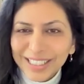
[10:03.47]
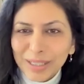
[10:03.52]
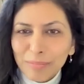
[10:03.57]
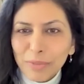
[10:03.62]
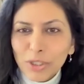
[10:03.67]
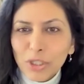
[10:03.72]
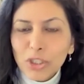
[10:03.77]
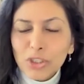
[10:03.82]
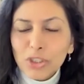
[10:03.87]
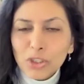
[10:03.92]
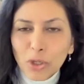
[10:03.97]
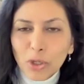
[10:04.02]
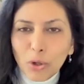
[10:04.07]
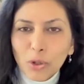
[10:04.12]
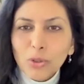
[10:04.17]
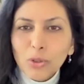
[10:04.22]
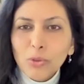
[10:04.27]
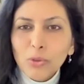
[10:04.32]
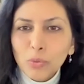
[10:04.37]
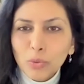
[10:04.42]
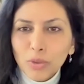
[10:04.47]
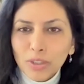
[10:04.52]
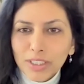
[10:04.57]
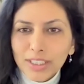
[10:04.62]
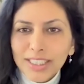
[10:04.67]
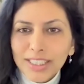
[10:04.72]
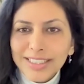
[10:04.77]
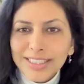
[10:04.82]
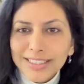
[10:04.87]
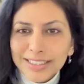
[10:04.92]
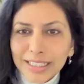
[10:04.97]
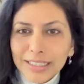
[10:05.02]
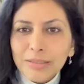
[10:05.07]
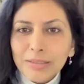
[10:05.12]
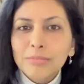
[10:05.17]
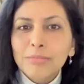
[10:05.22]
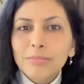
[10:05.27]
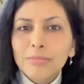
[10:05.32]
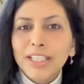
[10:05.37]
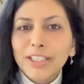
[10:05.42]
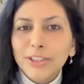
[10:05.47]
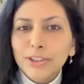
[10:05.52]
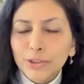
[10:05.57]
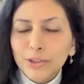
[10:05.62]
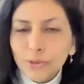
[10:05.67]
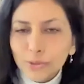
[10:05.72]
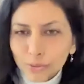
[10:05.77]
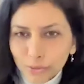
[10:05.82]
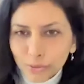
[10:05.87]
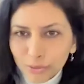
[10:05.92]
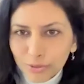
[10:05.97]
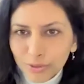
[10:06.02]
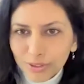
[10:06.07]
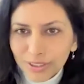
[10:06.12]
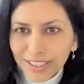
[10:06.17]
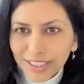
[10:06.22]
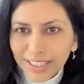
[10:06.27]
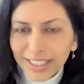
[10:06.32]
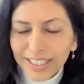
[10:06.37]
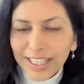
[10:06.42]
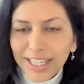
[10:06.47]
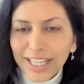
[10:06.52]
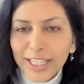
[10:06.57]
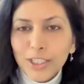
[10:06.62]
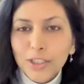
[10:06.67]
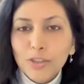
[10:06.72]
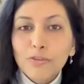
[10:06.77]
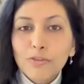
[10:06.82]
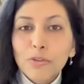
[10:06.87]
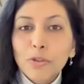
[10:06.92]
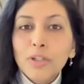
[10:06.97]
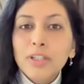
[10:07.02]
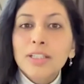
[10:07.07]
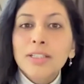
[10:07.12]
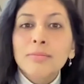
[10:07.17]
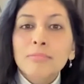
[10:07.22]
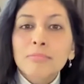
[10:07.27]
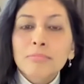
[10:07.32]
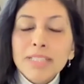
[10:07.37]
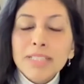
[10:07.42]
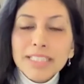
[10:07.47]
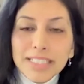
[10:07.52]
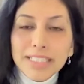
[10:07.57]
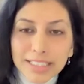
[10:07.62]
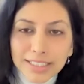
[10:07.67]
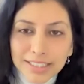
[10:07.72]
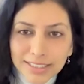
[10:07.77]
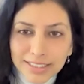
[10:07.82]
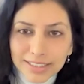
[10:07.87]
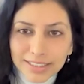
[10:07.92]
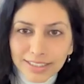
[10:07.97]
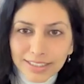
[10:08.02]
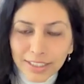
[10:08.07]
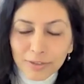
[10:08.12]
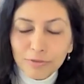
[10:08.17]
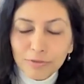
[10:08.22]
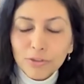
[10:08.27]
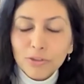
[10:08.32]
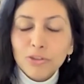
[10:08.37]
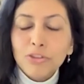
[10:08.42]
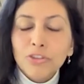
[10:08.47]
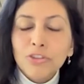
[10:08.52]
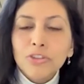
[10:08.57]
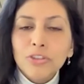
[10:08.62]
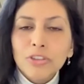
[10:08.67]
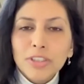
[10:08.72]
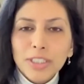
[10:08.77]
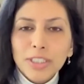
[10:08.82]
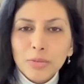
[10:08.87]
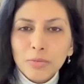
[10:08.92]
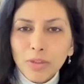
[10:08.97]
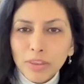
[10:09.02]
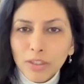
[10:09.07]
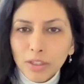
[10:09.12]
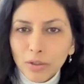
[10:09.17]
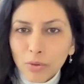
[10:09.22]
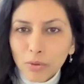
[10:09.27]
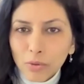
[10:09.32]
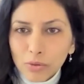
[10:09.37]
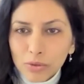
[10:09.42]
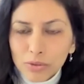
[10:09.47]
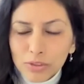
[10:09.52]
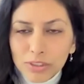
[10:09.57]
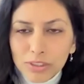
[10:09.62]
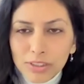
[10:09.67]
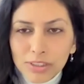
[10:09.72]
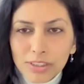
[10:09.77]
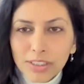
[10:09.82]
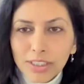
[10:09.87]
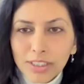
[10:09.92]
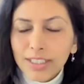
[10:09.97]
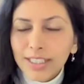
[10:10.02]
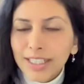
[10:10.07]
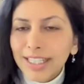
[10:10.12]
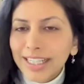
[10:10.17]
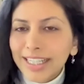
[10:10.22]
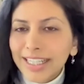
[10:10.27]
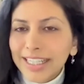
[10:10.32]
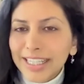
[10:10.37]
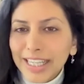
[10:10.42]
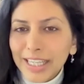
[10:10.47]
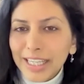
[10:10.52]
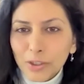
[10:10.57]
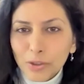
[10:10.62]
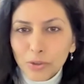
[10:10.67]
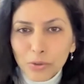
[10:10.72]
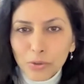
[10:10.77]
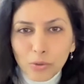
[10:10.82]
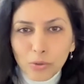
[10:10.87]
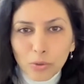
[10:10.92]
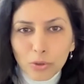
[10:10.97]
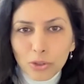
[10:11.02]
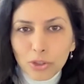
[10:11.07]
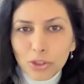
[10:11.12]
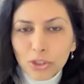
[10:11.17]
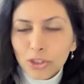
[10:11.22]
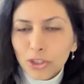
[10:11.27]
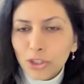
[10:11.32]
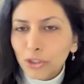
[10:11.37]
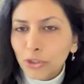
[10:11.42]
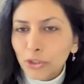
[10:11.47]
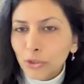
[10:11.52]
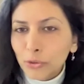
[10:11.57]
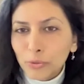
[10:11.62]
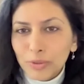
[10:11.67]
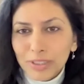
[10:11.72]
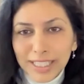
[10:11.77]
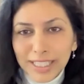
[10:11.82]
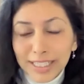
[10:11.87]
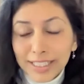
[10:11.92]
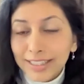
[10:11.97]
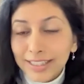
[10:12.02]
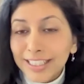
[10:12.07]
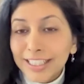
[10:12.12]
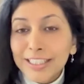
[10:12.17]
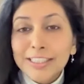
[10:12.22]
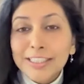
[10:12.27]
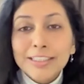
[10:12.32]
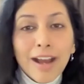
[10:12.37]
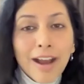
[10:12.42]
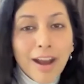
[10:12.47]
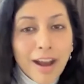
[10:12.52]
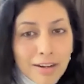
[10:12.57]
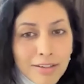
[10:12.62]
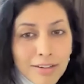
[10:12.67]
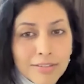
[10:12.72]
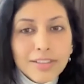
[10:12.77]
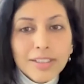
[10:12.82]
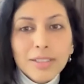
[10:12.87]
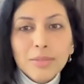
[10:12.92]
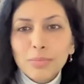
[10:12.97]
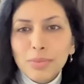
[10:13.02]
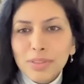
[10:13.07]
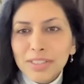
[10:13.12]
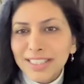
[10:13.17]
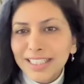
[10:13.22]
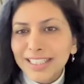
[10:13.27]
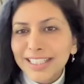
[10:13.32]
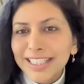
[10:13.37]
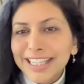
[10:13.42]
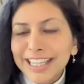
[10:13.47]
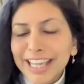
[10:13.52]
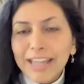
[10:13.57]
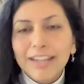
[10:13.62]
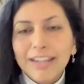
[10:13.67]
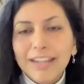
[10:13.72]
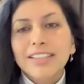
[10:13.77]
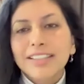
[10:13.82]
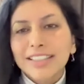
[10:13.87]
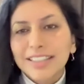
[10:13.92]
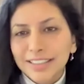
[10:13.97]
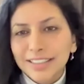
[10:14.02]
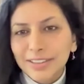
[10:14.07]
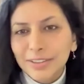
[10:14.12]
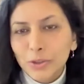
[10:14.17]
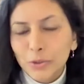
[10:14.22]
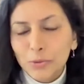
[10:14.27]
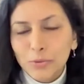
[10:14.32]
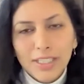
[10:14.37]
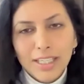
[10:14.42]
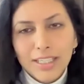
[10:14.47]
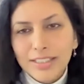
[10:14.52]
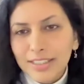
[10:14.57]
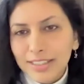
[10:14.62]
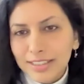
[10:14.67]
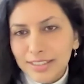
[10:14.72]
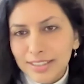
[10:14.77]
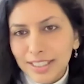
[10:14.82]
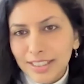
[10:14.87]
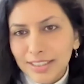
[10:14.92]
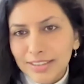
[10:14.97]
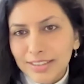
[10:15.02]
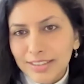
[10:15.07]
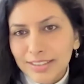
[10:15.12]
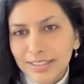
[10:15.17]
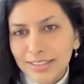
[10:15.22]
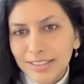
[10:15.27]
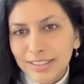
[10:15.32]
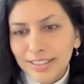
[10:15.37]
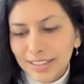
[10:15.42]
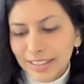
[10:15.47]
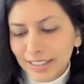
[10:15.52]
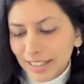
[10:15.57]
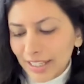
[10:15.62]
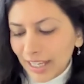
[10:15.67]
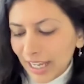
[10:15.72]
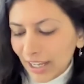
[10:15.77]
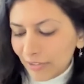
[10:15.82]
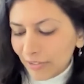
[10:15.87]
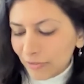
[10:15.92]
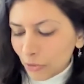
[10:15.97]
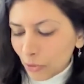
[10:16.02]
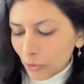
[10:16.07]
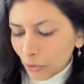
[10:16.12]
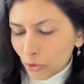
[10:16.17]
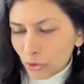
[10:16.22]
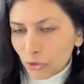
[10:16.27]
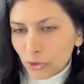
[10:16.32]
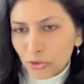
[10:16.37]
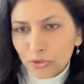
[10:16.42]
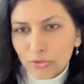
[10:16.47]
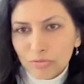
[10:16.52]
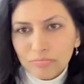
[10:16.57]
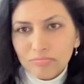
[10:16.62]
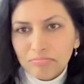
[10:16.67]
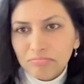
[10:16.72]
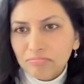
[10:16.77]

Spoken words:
because all the work is done by you. And if you are committed and if you really want the goals, get your coach, you will get it. There is 100% guarantee you will get success. I've coached